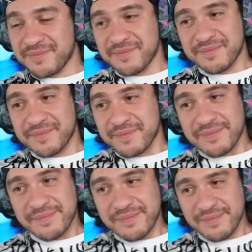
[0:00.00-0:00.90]

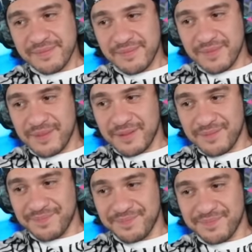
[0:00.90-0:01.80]

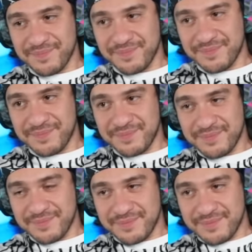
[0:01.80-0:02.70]

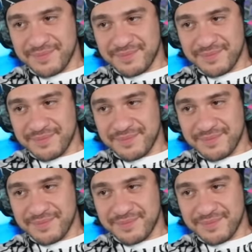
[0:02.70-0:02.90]
The person shown says nothing.